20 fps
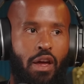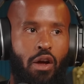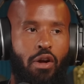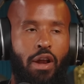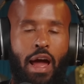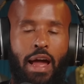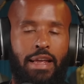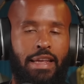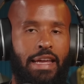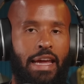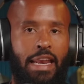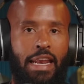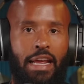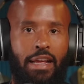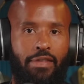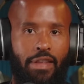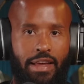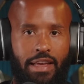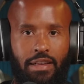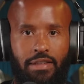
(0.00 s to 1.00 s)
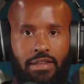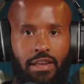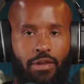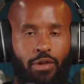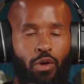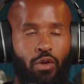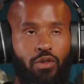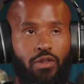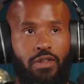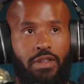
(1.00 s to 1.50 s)
they're not getting, like you said,
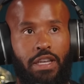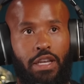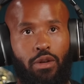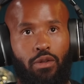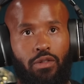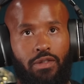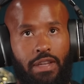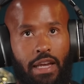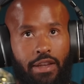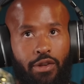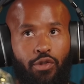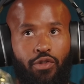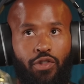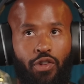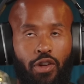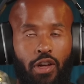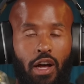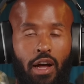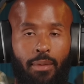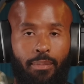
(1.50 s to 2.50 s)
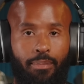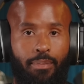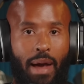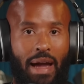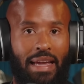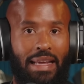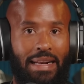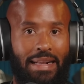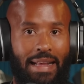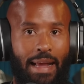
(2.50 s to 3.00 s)
those deals that used to come
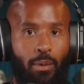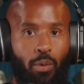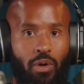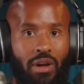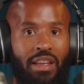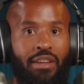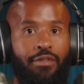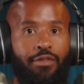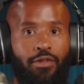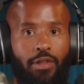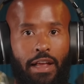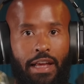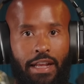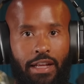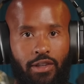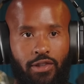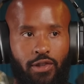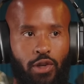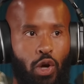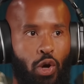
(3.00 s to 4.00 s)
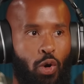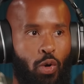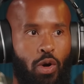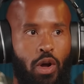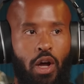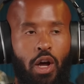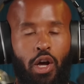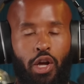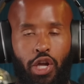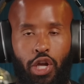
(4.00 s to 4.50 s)
back in the day were inflated. So,
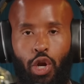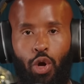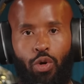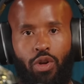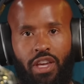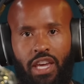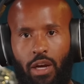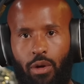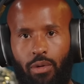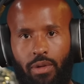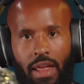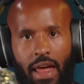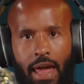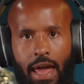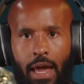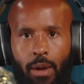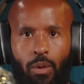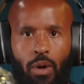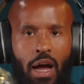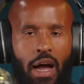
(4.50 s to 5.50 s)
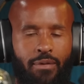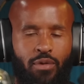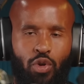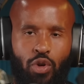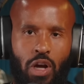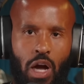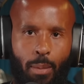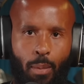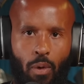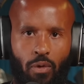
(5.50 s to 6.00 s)
you know, Kick will say, hey, we'll have you
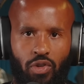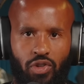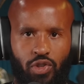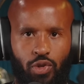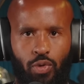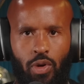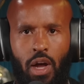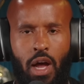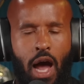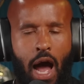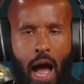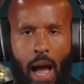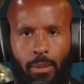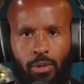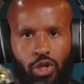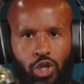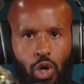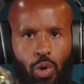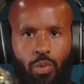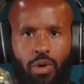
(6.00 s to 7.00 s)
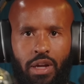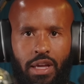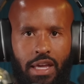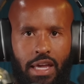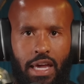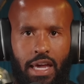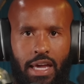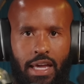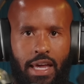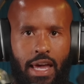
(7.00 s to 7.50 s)
come over to, I'm sure when
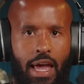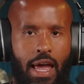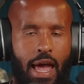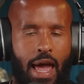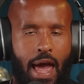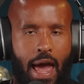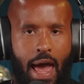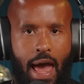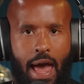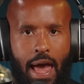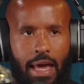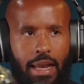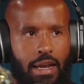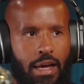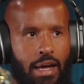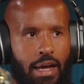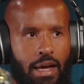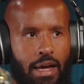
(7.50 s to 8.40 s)
Kick had